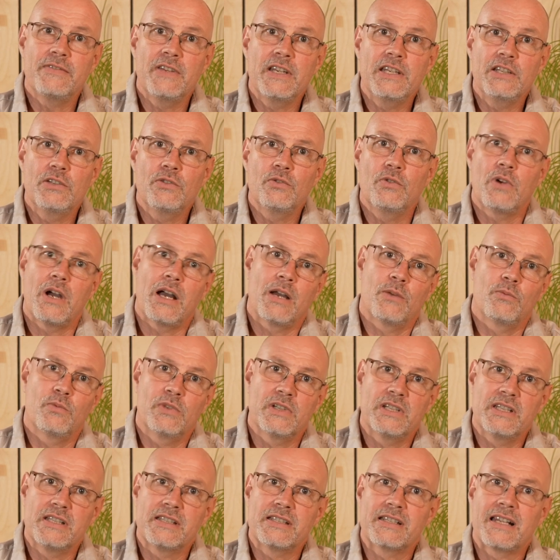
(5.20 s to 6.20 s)
video, I
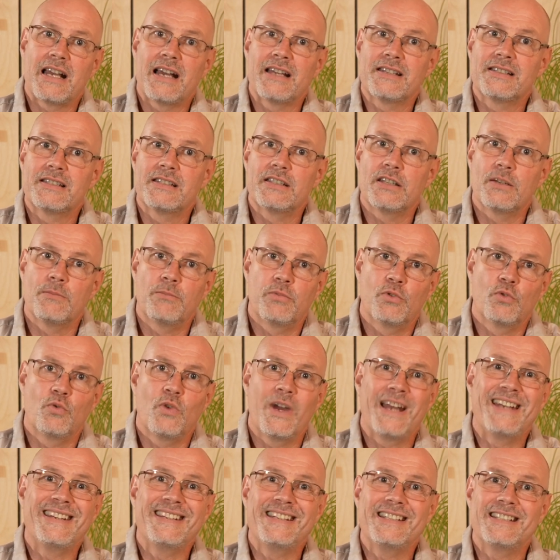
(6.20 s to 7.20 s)
will discuss
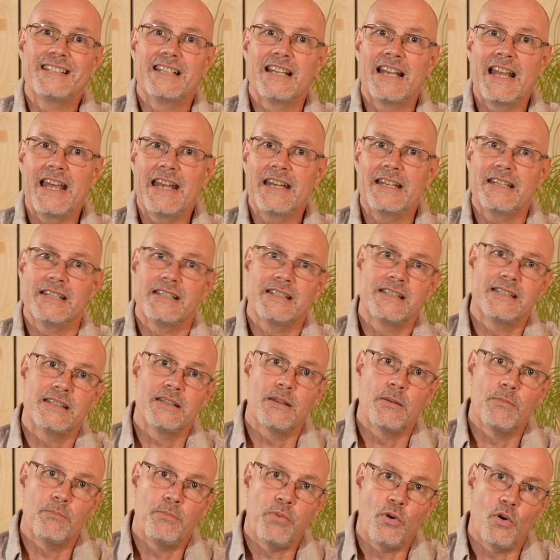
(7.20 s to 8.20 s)
Bluetti's
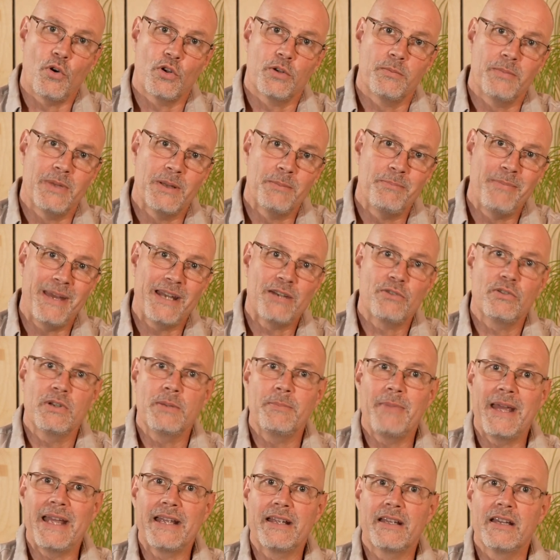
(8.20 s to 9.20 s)
latest portable
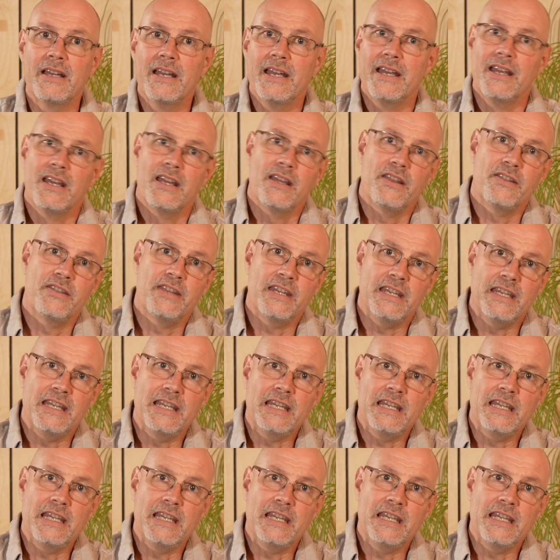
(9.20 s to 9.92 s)
battery bank, the